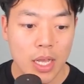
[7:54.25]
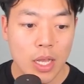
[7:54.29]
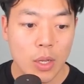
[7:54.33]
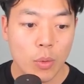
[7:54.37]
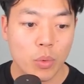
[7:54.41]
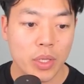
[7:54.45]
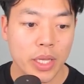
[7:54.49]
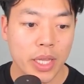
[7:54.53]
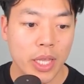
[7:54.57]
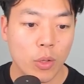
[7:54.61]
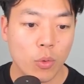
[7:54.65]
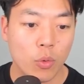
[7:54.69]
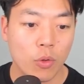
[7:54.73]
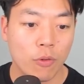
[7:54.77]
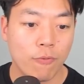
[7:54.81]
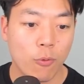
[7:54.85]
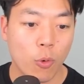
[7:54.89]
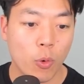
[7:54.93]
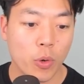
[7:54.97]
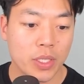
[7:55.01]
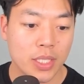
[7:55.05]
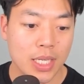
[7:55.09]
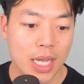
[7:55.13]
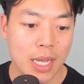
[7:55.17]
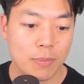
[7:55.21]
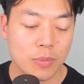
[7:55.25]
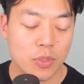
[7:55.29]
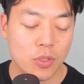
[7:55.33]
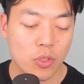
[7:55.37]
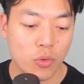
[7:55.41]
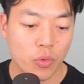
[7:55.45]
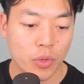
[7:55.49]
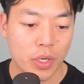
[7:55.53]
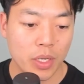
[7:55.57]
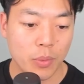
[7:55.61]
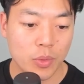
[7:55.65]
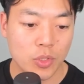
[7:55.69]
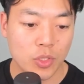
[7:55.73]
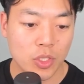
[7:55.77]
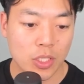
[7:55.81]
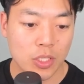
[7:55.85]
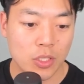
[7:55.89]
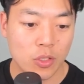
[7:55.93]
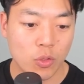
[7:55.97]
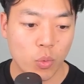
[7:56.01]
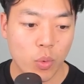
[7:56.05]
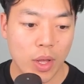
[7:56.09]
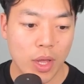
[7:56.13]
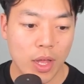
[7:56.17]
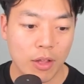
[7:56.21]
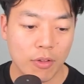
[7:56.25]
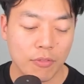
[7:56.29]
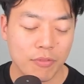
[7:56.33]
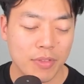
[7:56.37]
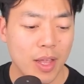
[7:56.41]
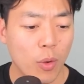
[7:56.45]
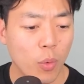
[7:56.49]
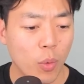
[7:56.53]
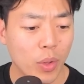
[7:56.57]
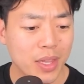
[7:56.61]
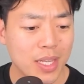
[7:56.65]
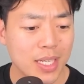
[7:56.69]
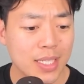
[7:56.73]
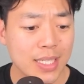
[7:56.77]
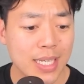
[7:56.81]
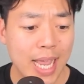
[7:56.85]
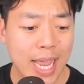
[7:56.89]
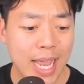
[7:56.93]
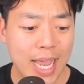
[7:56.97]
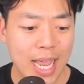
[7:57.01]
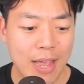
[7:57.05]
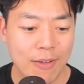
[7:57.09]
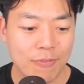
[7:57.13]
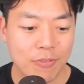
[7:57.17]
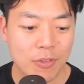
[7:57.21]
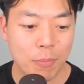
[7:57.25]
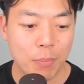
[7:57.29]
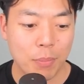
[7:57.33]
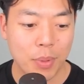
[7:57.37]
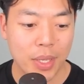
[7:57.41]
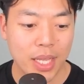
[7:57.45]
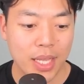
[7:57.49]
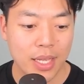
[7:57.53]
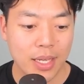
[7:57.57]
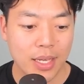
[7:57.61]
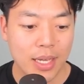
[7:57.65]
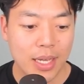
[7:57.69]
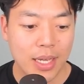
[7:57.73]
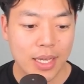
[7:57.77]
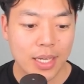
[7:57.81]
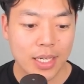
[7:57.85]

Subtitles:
will equal 4 times 3, which is 12. Now what does a have to be?